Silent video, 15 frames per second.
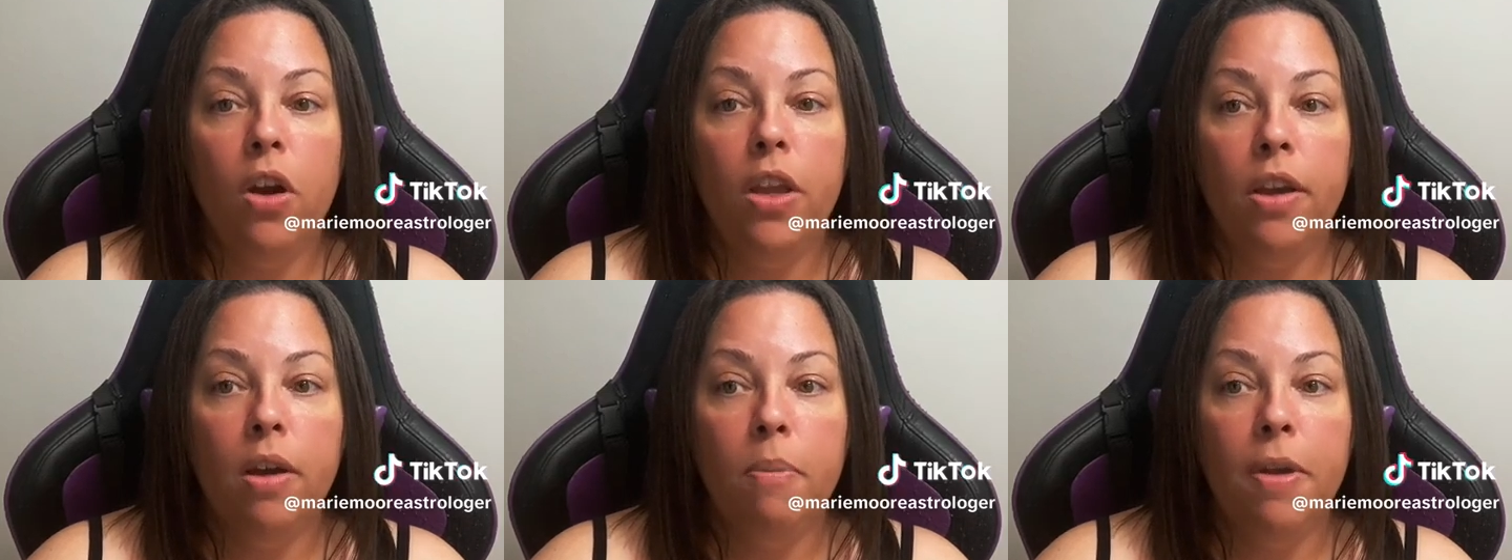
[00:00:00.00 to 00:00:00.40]

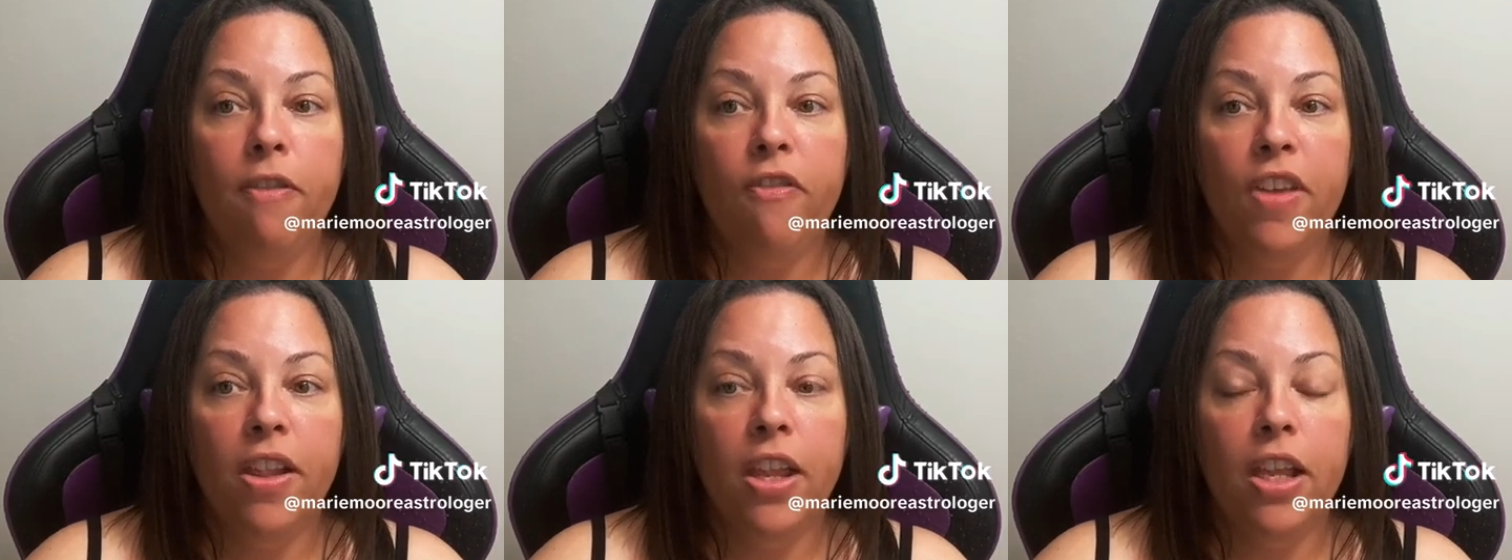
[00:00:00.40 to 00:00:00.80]
you could be
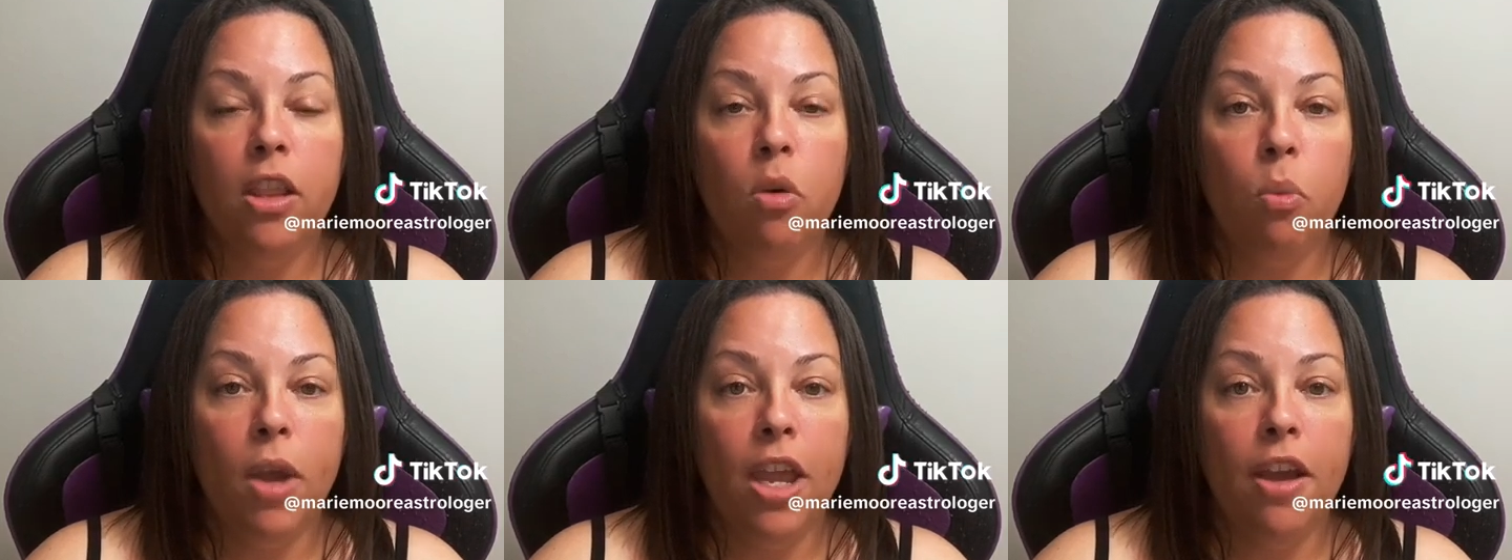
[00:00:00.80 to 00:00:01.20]
feeling
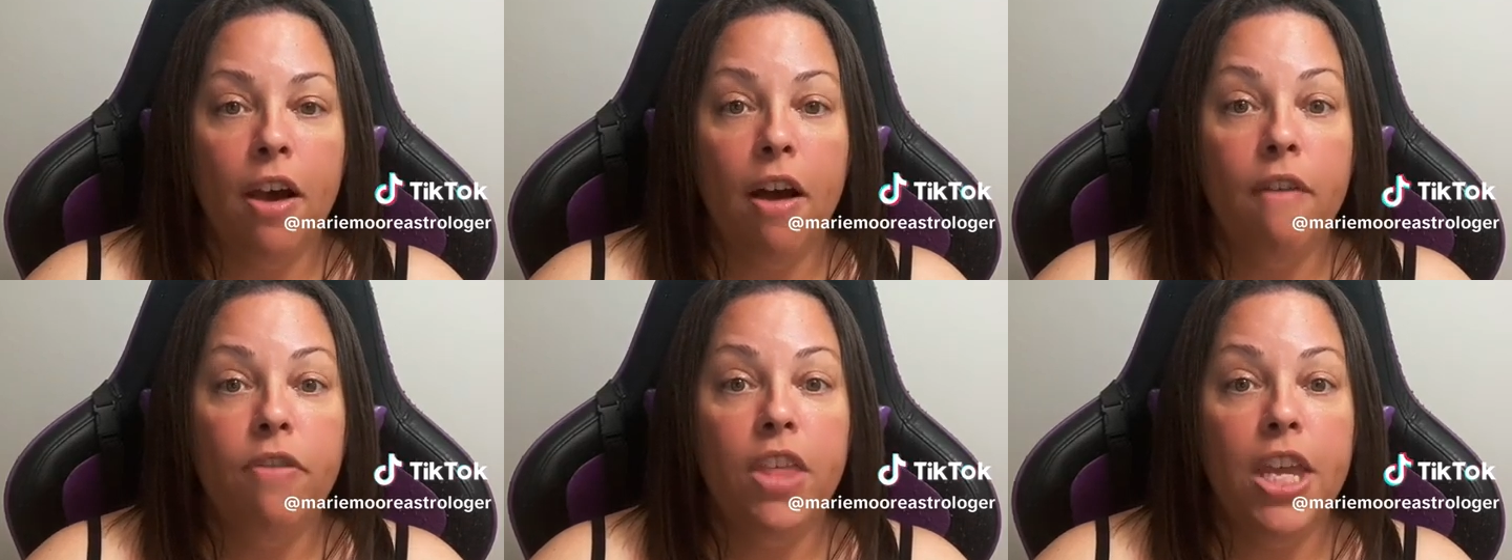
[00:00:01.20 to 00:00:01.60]
the weight
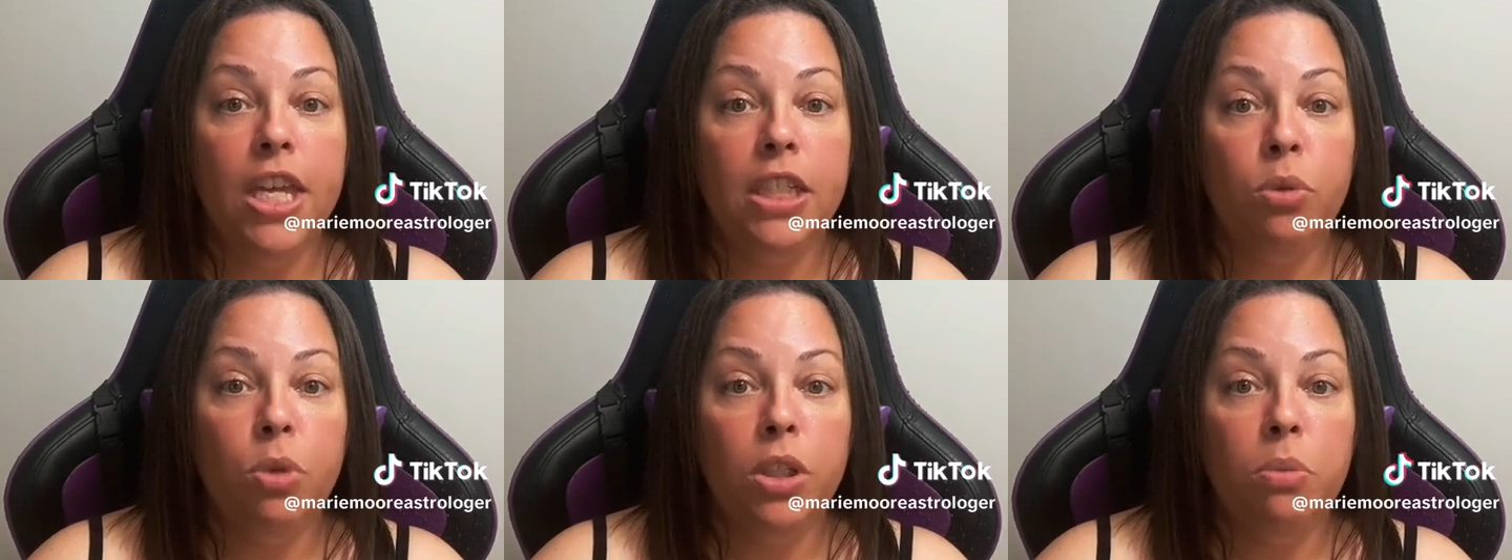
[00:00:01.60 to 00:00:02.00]
of
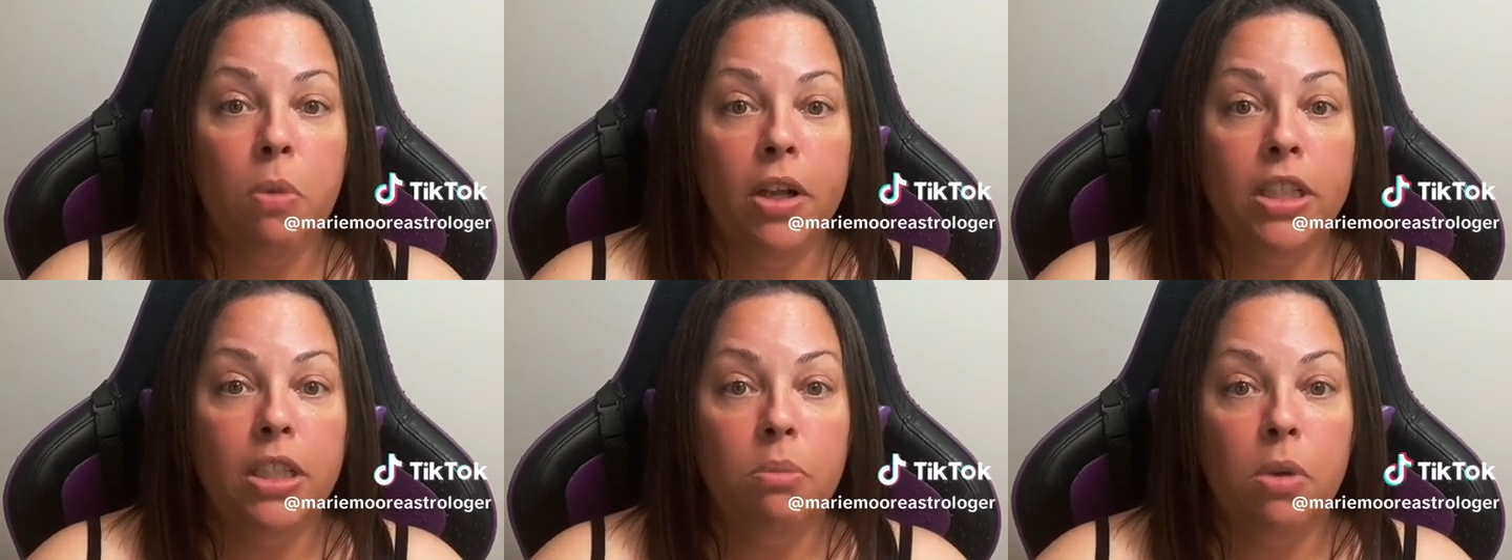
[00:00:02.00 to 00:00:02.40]
these
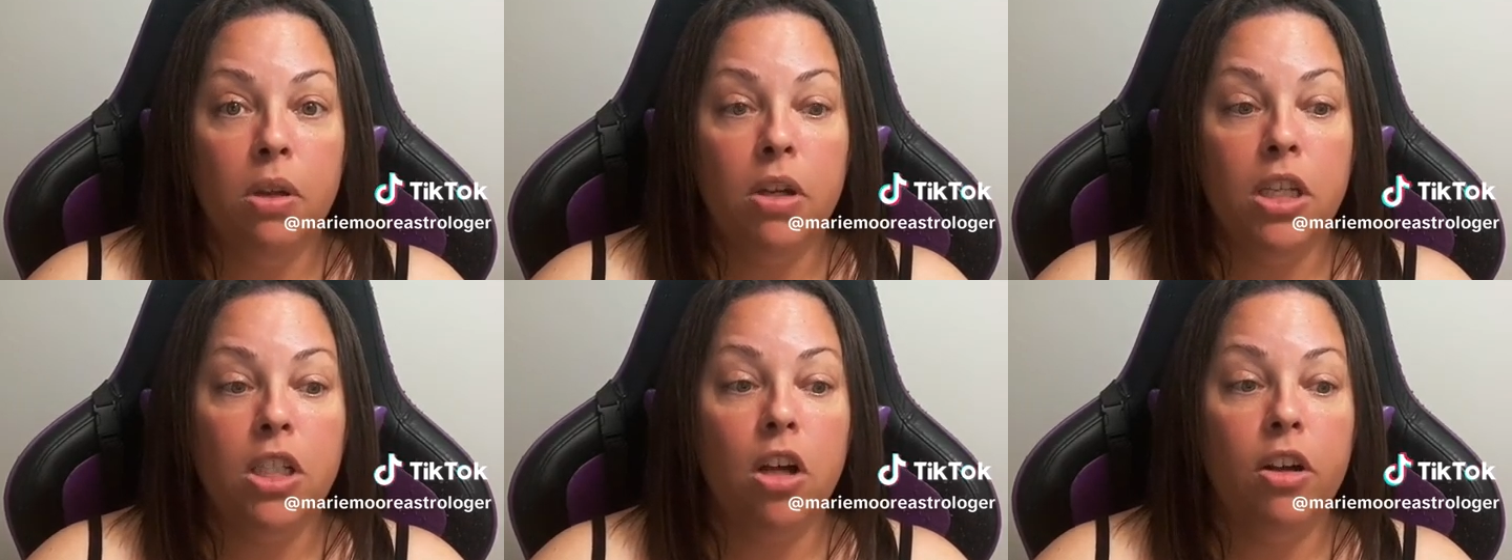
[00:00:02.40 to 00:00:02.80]

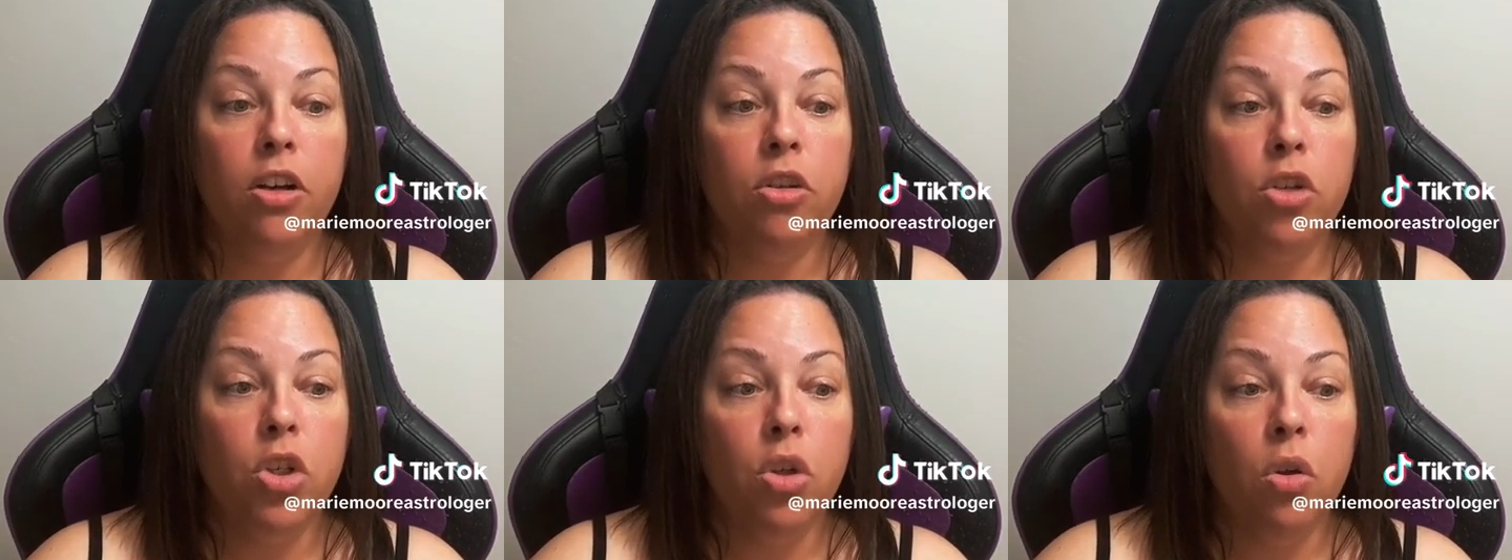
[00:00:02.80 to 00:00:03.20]
responsibilities on
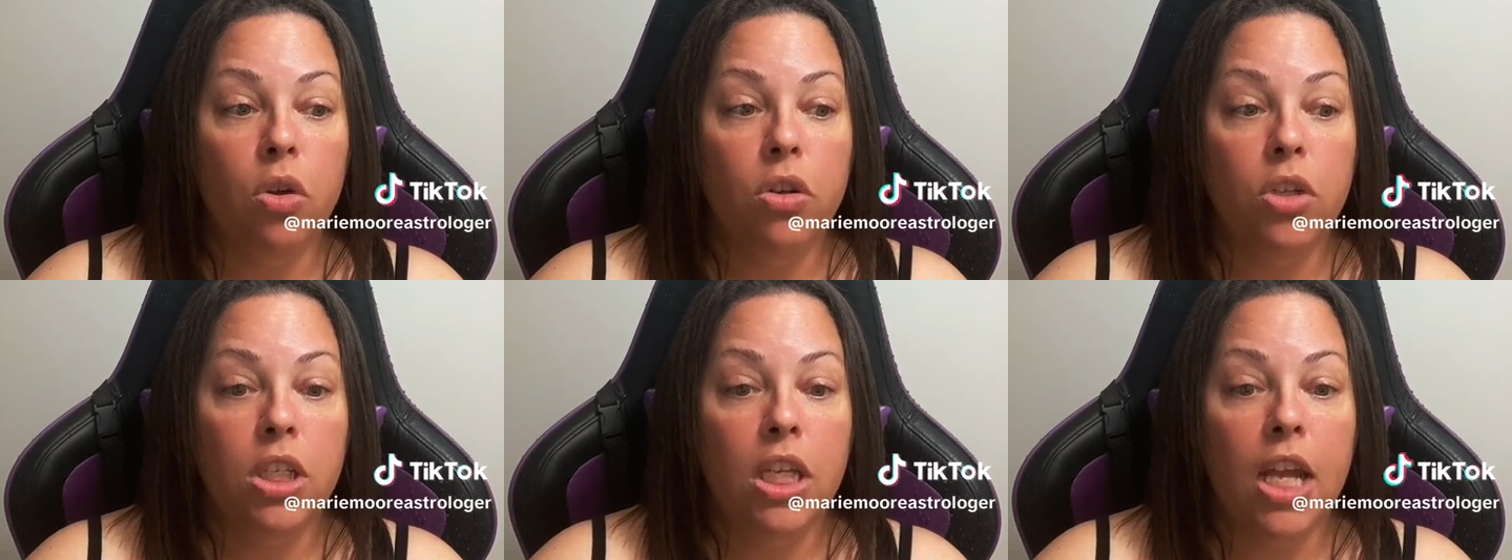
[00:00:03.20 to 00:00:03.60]
your
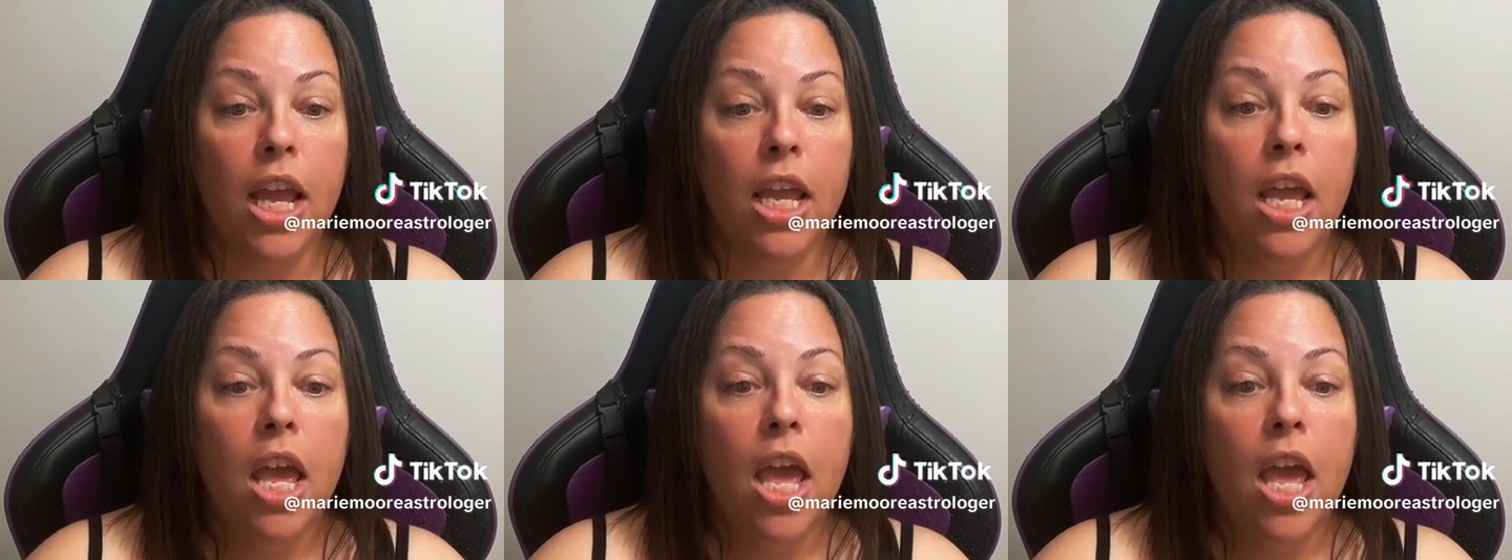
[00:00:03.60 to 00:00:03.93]
shoulders today,